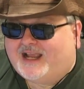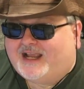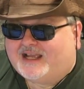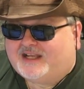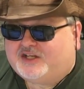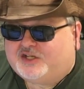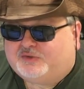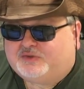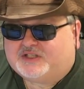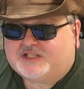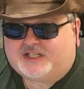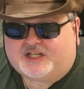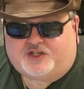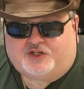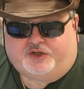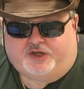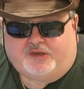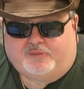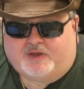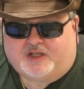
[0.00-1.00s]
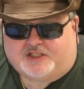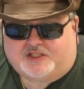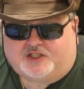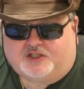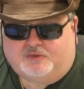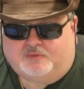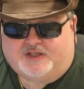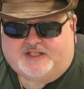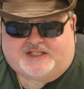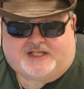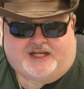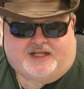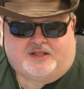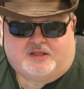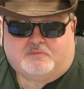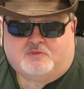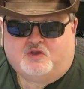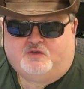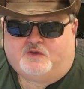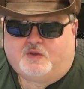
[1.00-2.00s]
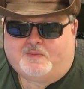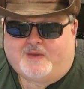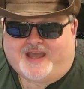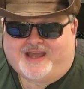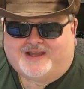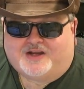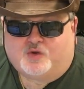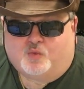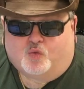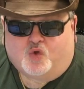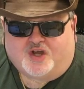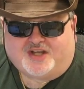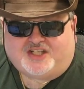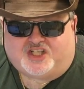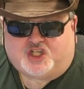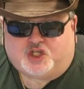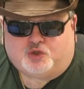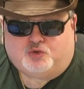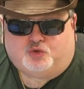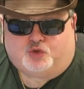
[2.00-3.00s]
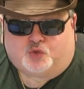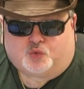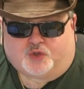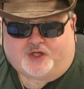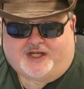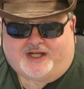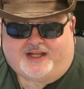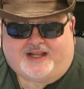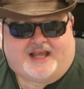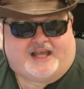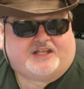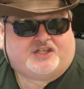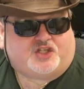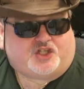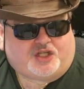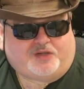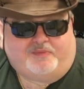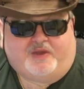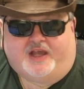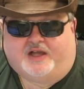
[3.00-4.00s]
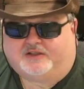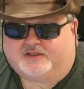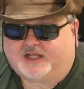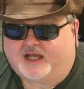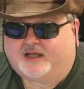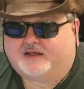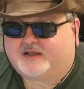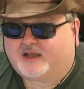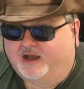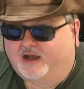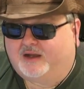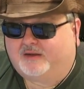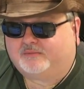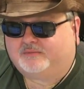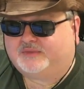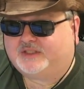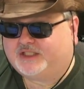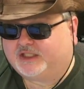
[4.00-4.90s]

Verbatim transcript: and you can send your emails to me, StanTheMovieMan123@gmail.com.